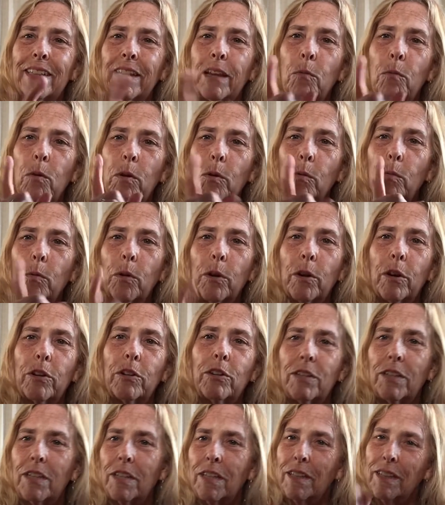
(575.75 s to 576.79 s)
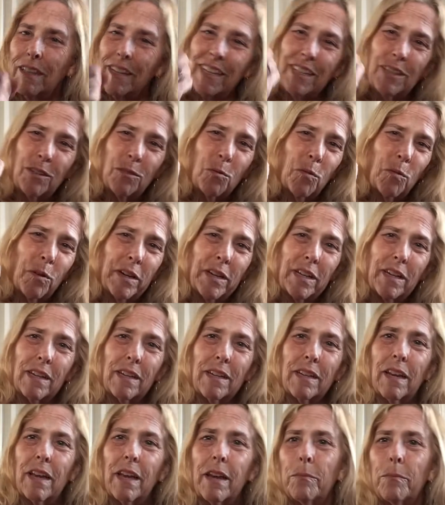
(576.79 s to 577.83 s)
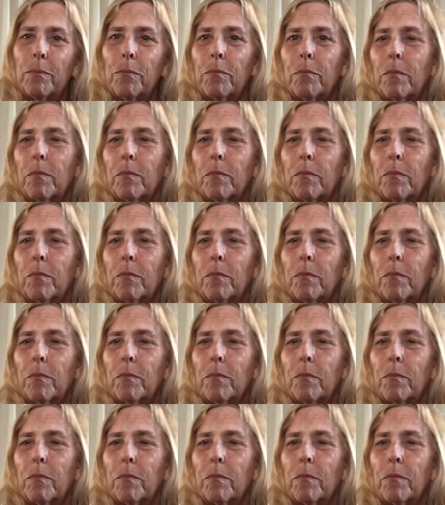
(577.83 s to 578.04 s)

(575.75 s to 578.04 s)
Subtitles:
they want to work on your teeth, they do one at a time.